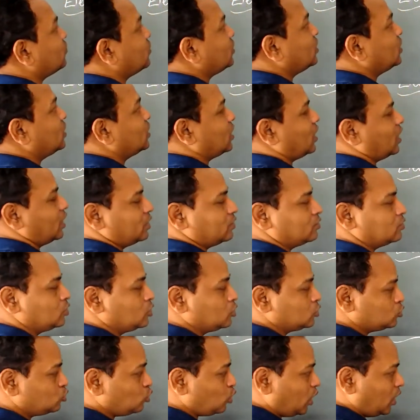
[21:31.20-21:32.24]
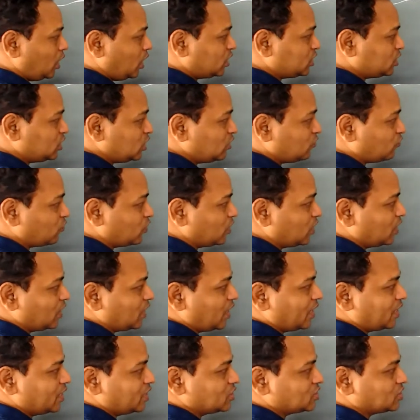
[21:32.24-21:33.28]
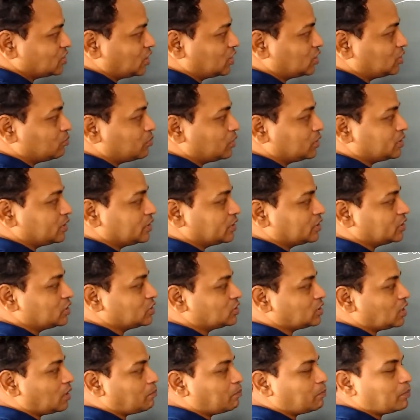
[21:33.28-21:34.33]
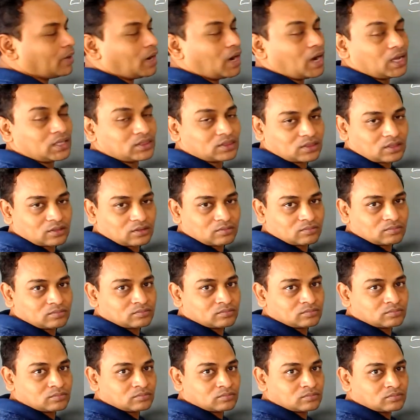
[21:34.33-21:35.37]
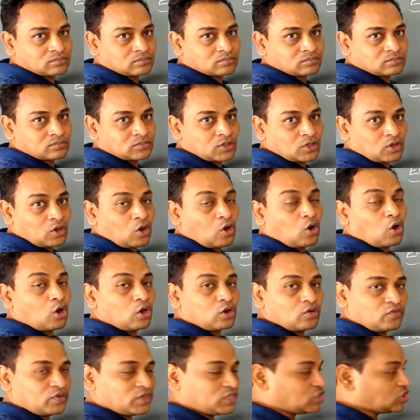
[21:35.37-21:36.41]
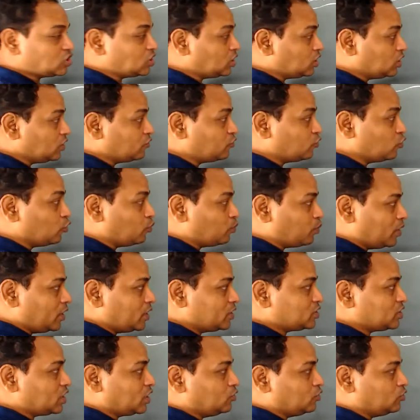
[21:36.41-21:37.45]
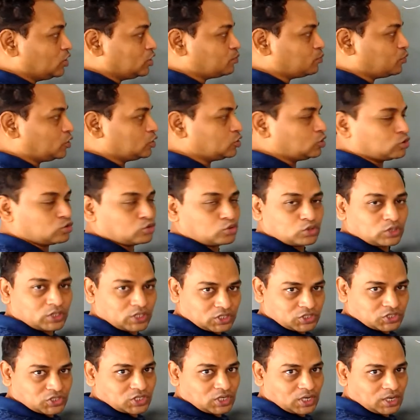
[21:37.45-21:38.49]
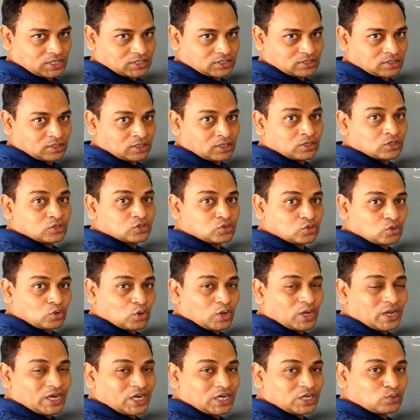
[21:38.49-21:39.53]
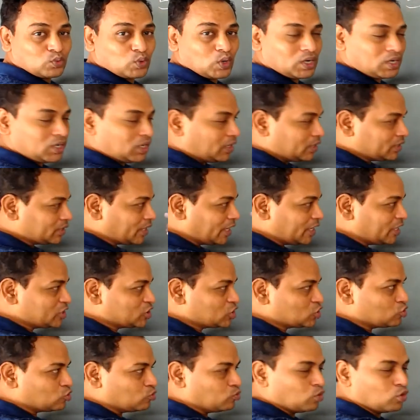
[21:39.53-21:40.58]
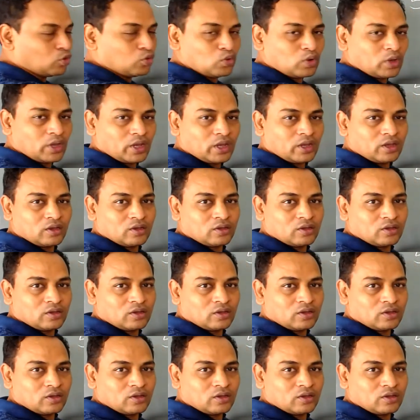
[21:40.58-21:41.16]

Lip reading: field line. So electric field line is nothing but it is the path on which if you place a unit positive test charge, so it will tends to move